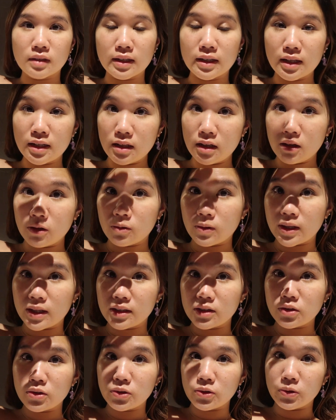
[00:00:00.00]
I cannot
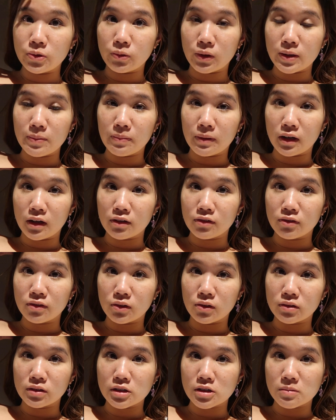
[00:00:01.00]
wait to wipe off
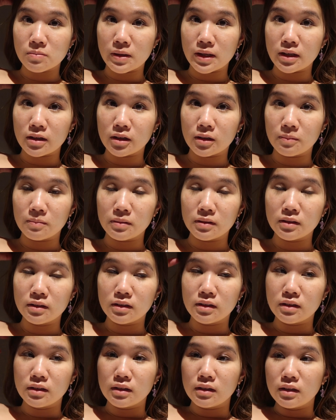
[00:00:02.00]
all this makeup
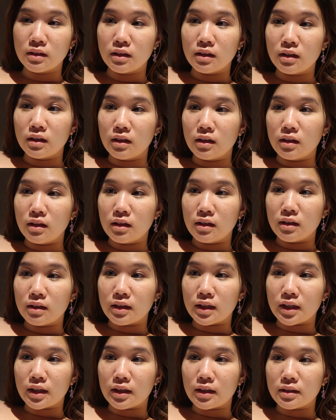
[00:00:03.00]

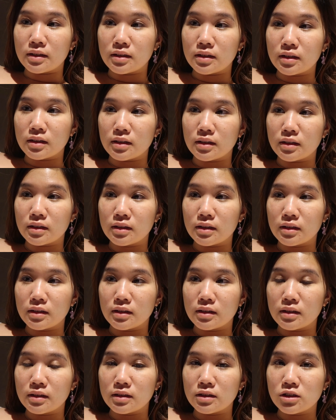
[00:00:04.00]
and
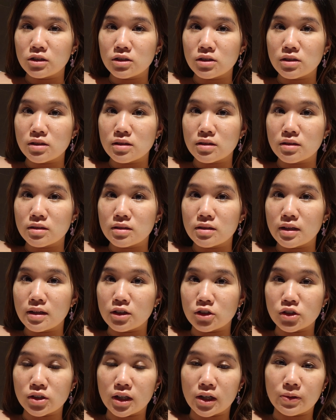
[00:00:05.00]
just
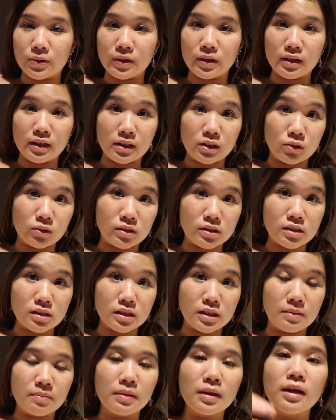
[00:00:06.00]
take a shower and go to
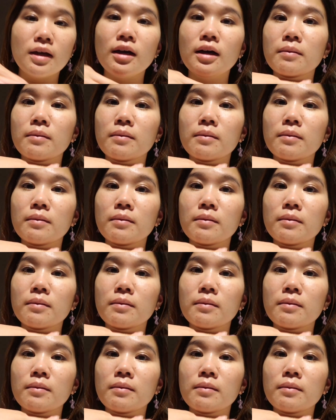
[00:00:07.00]
sleep.